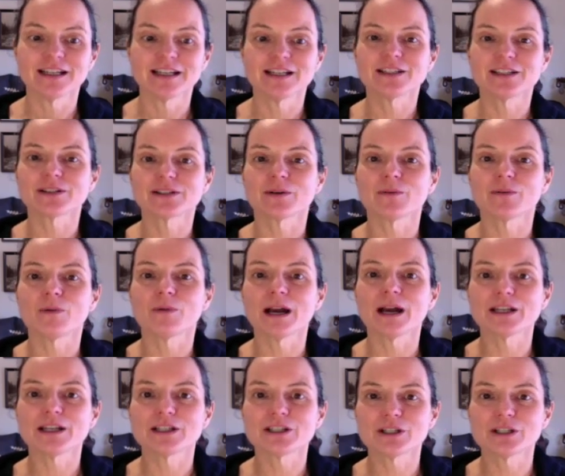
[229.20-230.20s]
So what
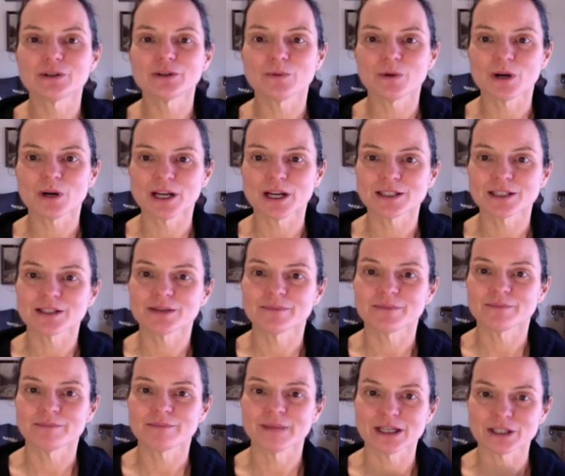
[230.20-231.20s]
do you want to
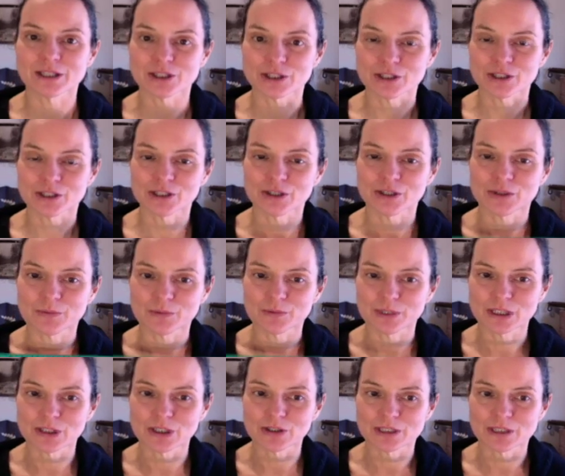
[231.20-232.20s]
measure
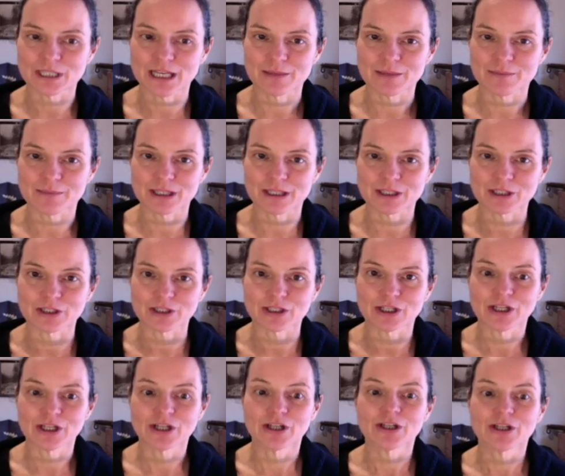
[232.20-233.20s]
with your tape measure?
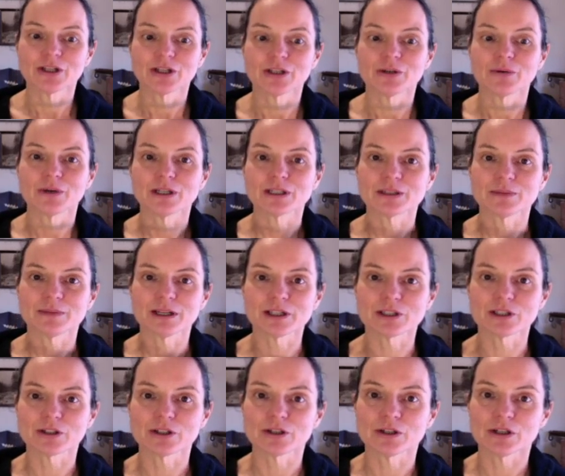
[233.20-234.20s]
You want to
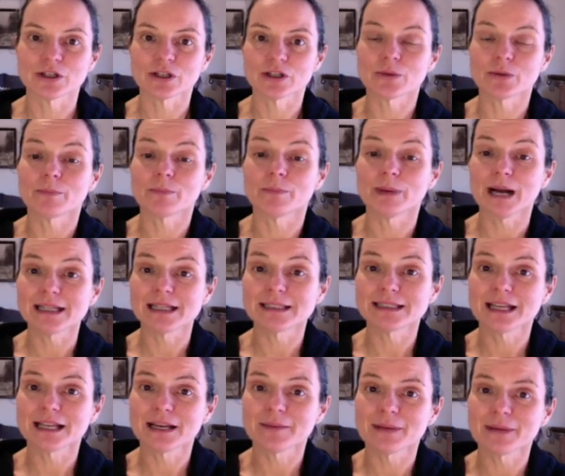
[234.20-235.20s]
measure your
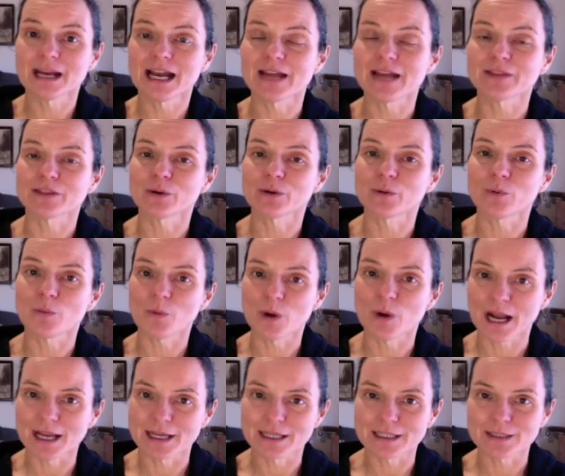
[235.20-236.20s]
bicep at the
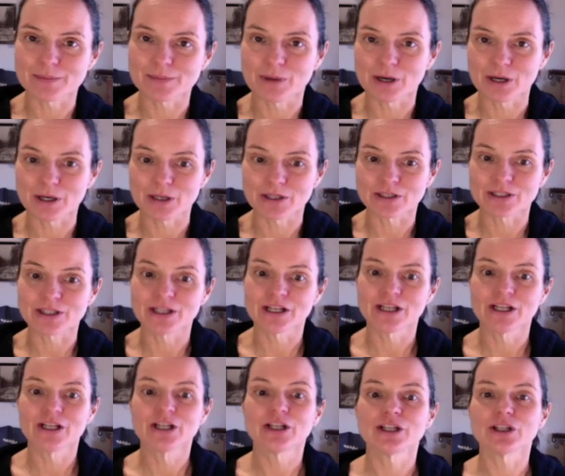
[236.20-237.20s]
widest part,
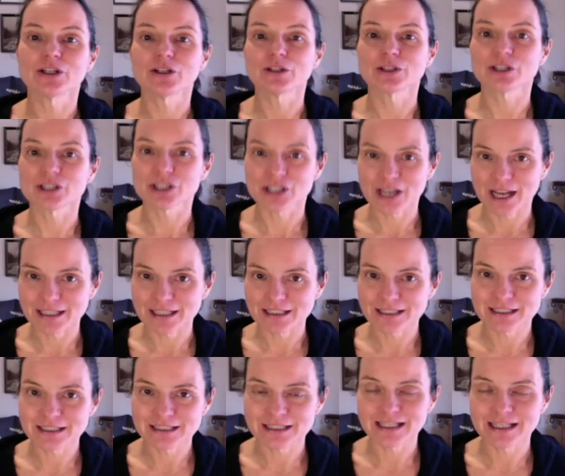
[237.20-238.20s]
your
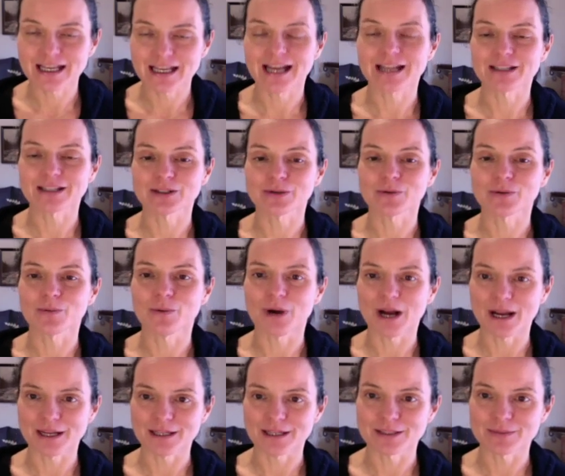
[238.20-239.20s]
chest at the
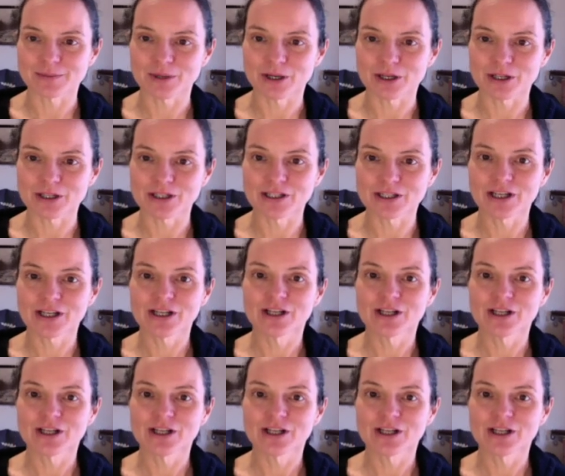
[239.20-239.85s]
widest part.